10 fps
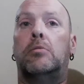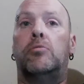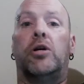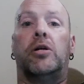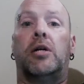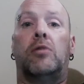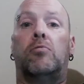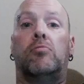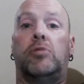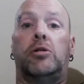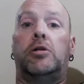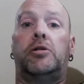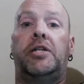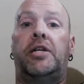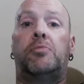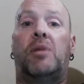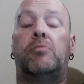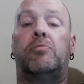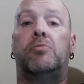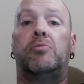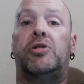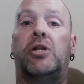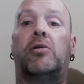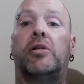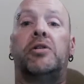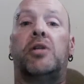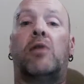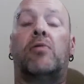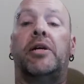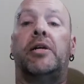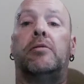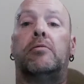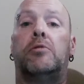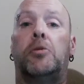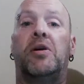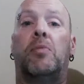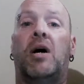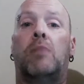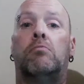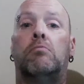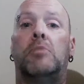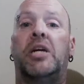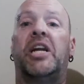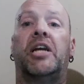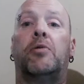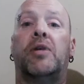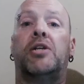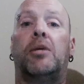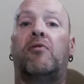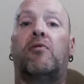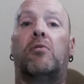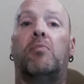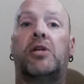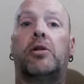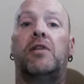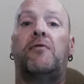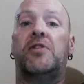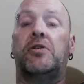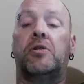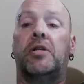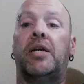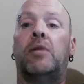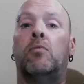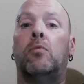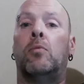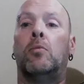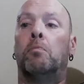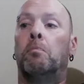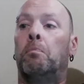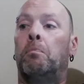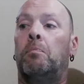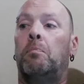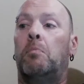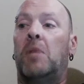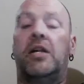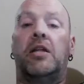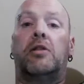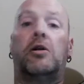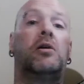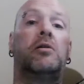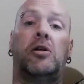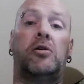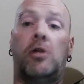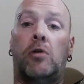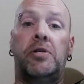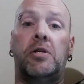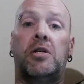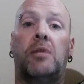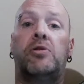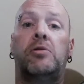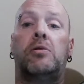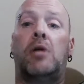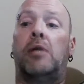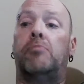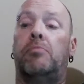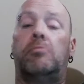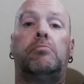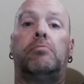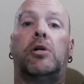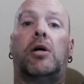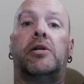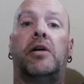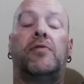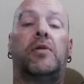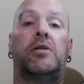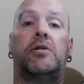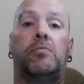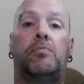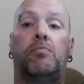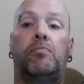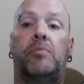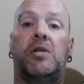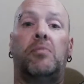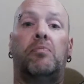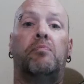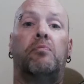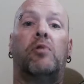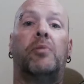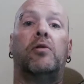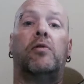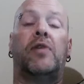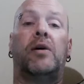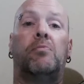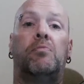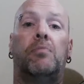a teenage mom generally is not ready to be a mom in any way, shape, or form, mentally, physically, anything. There's always exceptions. There are definitely some women who have had